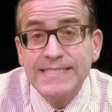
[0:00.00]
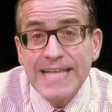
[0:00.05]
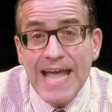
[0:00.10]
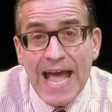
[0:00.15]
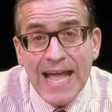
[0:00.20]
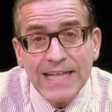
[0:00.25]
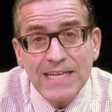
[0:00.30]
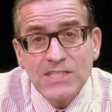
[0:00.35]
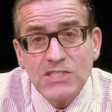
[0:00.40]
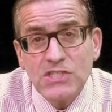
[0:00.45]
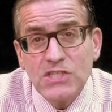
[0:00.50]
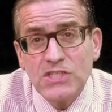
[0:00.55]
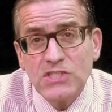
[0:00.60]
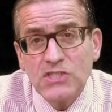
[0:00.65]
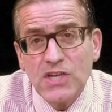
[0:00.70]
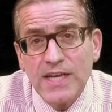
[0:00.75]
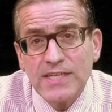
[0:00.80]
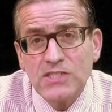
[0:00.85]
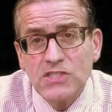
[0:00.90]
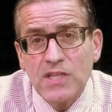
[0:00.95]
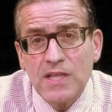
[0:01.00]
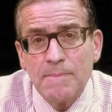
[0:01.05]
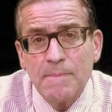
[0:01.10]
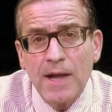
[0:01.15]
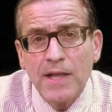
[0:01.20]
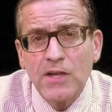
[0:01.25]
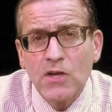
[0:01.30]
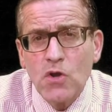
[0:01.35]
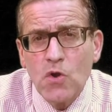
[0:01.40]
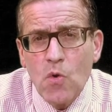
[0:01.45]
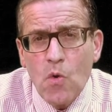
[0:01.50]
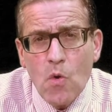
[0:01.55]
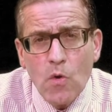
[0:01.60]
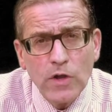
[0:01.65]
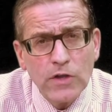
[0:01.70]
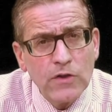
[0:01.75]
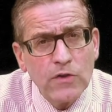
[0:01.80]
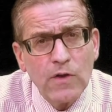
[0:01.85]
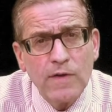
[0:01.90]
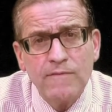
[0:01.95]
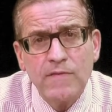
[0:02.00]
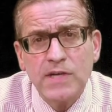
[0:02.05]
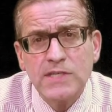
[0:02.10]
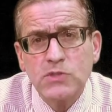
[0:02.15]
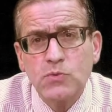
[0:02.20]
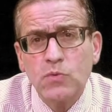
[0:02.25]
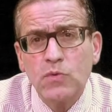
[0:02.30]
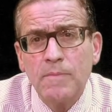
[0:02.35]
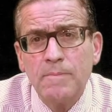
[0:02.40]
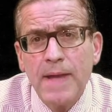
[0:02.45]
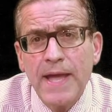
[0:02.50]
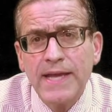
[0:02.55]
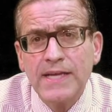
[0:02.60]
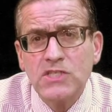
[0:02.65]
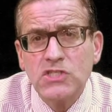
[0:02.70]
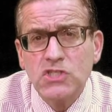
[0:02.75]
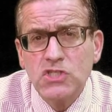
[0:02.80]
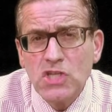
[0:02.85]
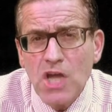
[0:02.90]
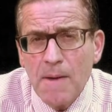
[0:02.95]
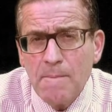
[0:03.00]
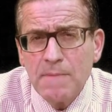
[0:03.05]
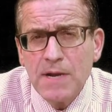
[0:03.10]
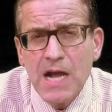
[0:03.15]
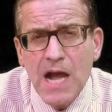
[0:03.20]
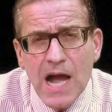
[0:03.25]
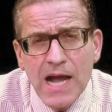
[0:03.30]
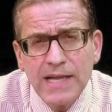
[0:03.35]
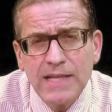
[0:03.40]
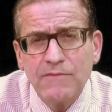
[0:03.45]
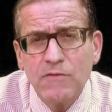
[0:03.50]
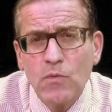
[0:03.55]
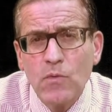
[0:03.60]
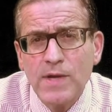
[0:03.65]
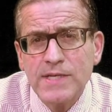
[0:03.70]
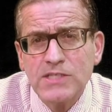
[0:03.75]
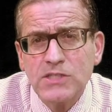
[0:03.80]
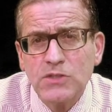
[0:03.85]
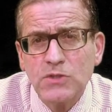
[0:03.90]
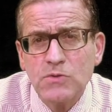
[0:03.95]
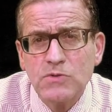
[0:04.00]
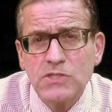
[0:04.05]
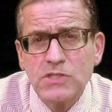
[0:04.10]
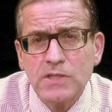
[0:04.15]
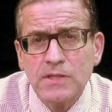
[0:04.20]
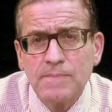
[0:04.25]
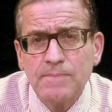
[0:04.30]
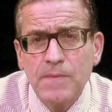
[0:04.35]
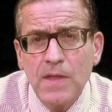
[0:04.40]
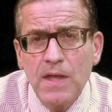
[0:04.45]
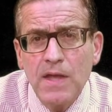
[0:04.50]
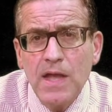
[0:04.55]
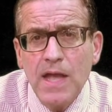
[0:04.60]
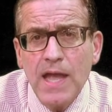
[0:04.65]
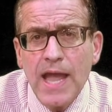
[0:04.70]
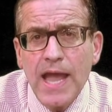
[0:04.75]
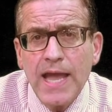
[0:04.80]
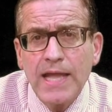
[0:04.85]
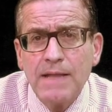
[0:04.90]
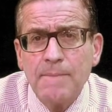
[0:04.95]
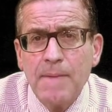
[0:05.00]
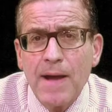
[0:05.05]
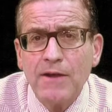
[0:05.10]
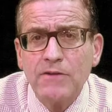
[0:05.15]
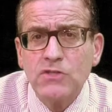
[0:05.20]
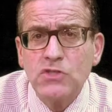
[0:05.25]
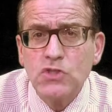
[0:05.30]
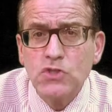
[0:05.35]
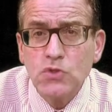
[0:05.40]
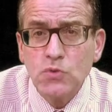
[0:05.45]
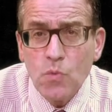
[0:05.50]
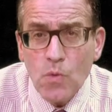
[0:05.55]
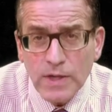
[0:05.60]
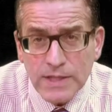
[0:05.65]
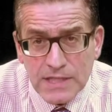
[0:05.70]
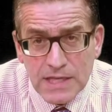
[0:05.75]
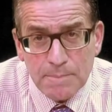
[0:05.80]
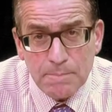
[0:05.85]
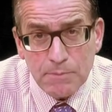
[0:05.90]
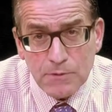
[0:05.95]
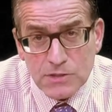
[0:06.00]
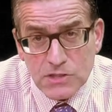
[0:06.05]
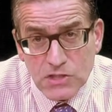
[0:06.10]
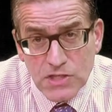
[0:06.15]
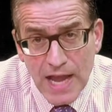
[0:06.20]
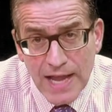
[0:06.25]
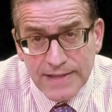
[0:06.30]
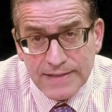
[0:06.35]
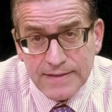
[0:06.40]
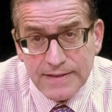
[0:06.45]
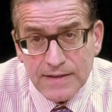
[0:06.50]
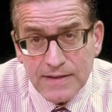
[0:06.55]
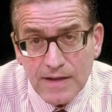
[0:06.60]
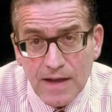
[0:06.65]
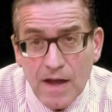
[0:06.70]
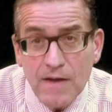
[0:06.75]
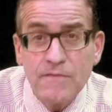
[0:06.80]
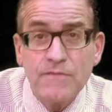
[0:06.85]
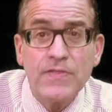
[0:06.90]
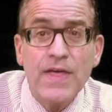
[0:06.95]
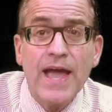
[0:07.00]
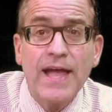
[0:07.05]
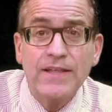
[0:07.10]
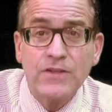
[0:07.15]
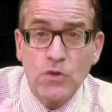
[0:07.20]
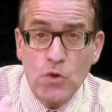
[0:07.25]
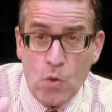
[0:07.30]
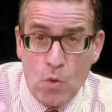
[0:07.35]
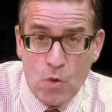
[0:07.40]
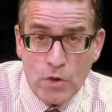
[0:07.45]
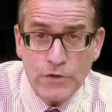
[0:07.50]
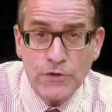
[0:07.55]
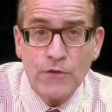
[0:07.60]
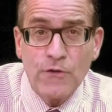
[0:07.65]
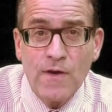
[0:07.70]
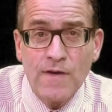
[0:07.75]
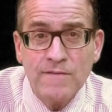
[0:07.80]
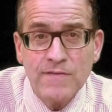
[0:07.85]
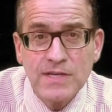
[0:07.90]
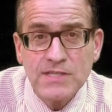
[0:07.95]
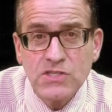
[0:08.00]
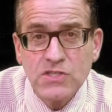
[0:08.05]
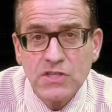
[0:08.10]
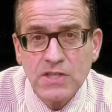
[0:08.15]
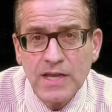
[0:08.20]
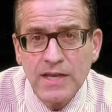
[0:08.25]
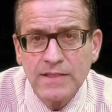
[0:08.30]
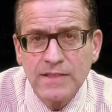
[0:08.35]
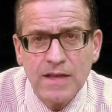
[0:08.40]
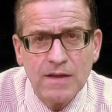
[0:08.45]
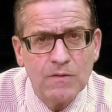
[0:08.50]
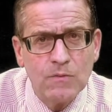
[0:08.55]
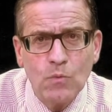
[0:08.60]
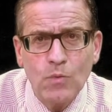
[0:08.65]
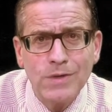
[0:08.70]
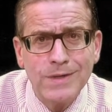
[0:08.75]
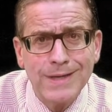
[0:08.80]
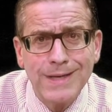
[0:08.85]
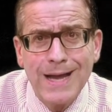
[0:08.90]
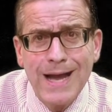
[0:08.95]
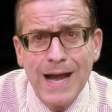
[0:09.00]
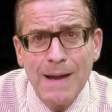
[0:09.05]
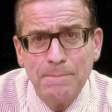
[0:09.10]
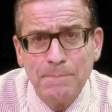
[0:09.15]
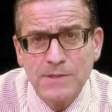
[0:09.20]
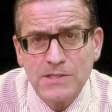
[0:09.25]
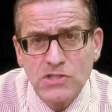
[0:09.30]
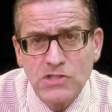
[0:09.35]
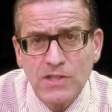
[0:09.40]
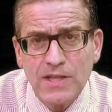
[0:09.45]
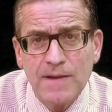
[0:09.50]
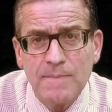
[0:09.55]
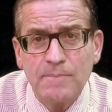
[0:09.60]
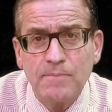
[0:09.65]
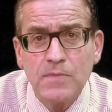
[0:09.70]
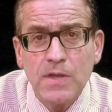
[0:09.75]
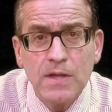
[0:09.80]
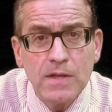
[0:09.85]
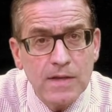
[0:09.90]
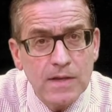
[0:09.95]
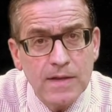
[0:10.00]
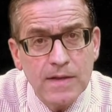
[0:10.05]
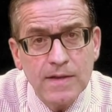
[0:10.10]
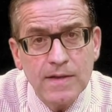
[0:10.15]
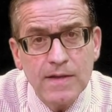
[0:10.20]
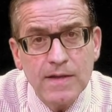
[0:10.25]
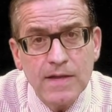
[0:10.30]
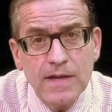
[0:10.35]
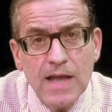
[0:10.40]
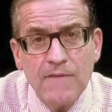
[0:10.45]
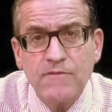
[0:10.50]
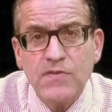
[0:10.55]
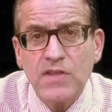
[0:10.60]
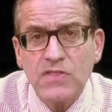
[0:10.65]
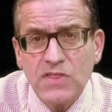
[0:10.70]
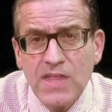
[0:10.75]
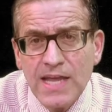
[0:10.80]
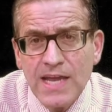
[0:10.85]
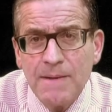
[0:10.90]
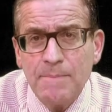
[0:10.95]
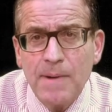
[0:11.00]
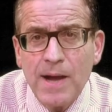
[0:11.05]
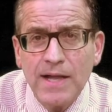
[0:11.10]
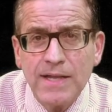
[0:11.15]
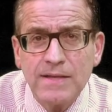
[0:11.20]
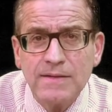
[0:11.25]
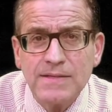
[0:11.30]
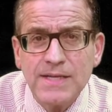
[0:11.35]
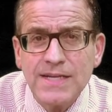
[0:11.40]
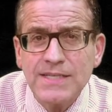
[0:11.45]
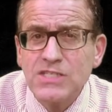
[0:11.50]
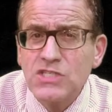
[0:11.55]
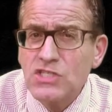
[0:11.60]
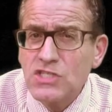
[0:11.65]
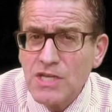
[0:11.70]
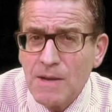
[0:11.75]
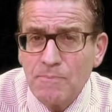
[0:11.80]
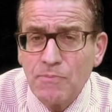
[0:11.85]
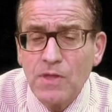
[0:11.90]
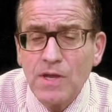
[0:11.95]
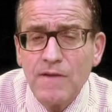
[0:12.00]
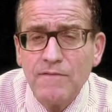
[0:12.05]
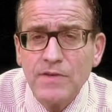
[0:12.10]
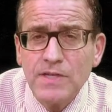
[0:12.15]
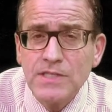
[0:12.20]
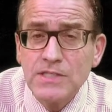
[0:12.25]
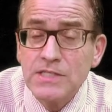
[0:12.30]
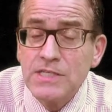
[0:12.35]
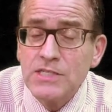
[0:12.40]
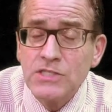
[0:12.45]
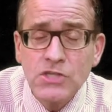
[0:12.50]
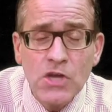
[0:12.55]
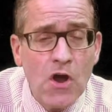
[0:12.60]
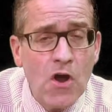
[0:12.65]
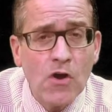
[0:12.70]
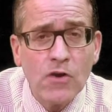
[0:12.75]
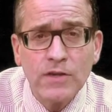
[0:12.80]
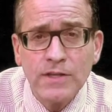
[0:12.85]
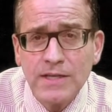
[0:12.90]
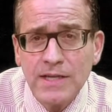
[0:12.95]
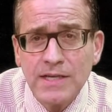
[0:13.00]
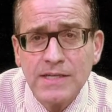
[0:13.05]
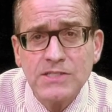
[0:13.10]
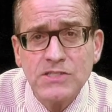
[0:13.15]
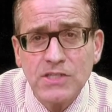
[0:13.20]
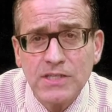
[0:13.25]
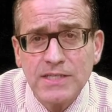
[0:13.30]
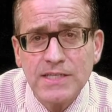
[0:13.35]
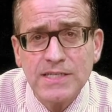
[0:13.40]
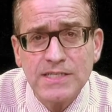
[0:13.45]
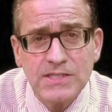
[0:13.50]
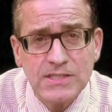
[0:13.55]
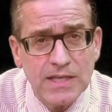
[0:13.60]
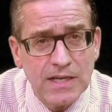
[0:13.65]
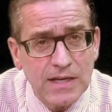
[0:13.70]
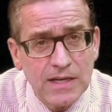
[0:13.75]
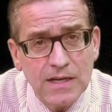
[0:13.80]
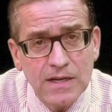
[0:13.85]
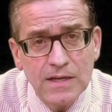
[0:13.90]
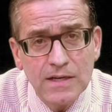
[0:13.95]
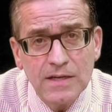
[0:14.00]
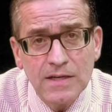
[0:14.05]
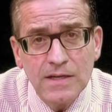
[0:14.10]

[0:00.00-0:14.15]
Data suggests that about a quarter of us will make some kind of a resolution, and about 20% of that quarter of us think that we'll accomplish them. If you think about it, that's something of a disheartening statistic.